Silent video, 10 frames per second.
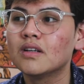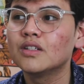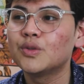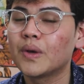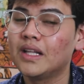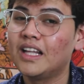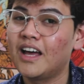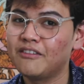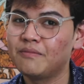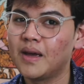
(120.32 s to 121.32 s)
doing a
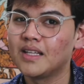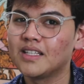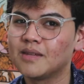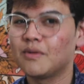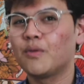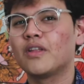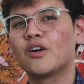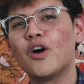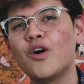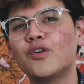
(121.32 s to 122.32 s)
live painting but with
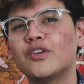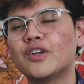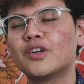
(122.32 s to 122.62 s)
our own